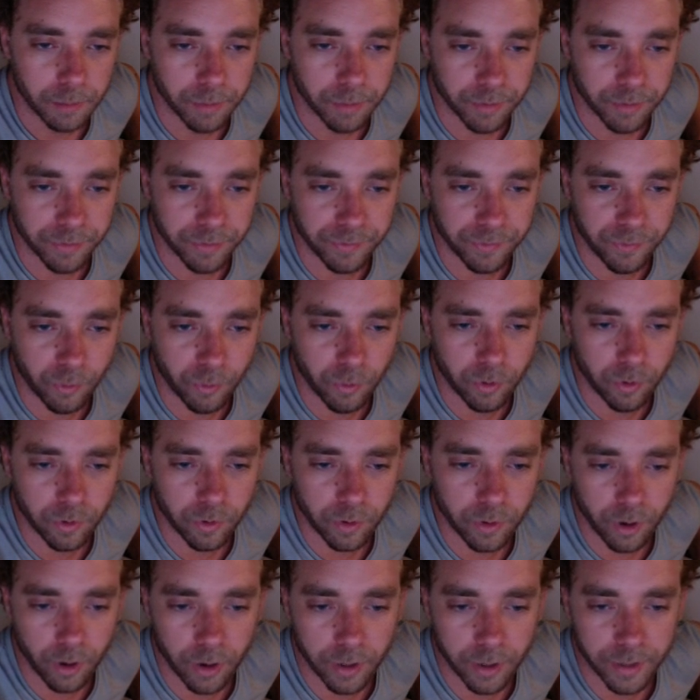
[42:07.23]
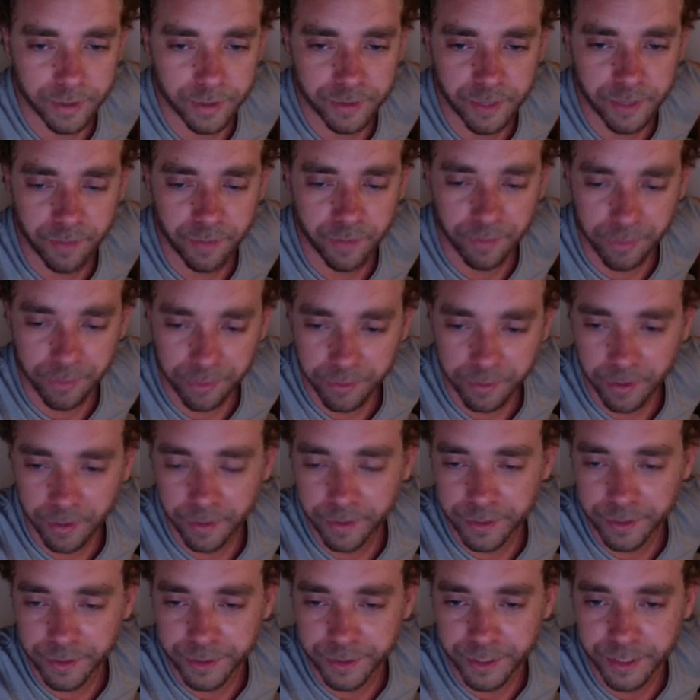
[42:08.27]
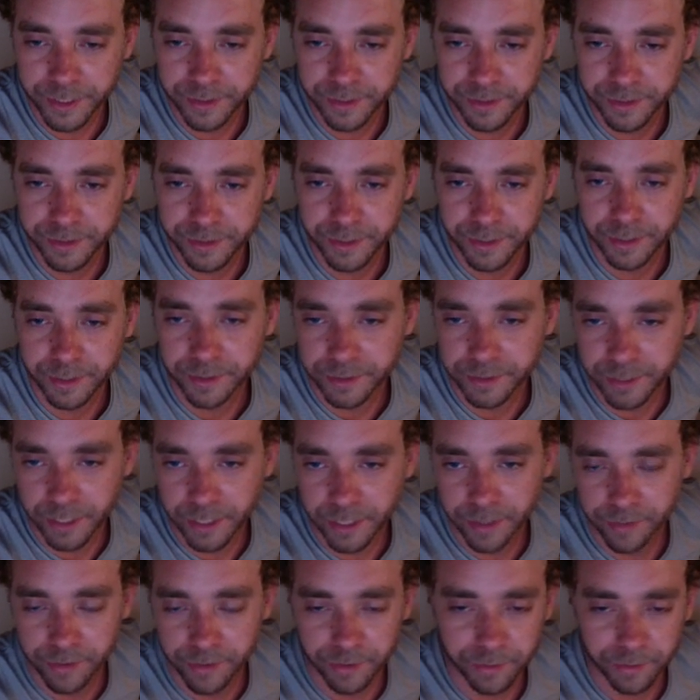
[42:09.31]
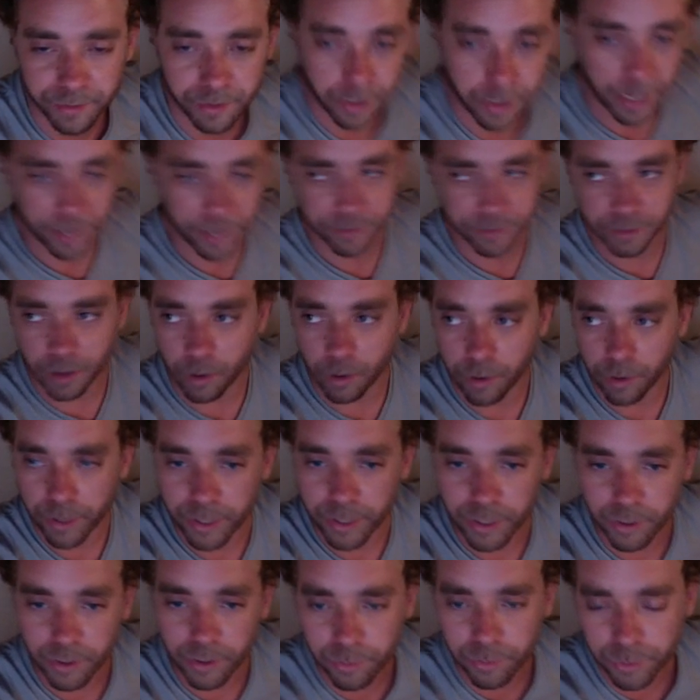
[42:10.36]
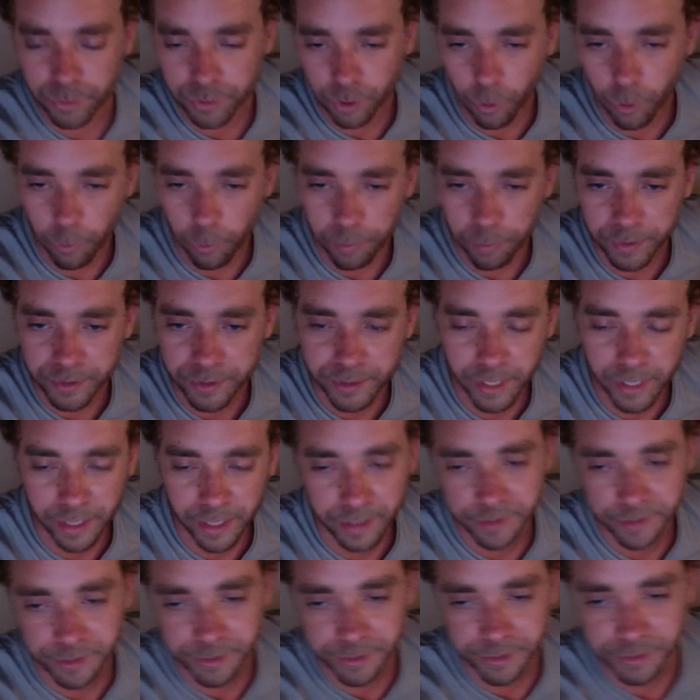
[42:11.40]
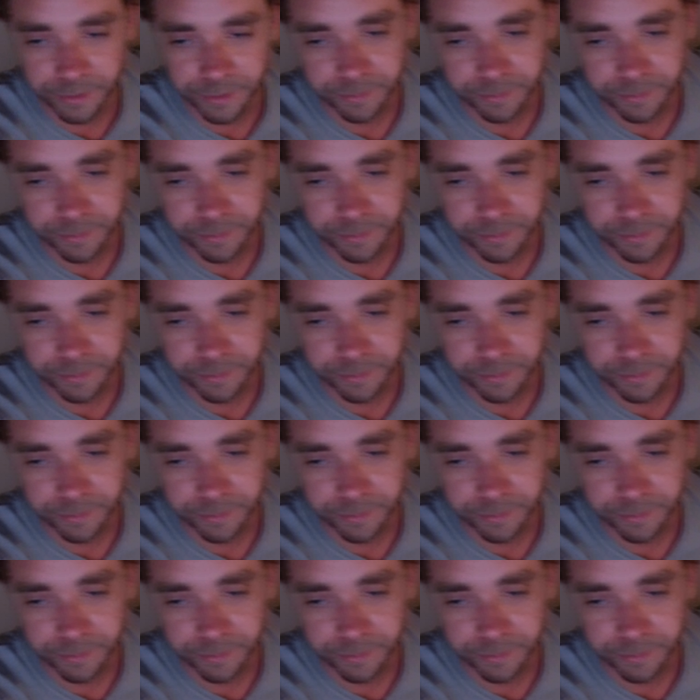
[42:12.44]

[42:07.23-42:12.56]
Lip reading: before August 7th and then Jesus since, and he just has a huge open stance,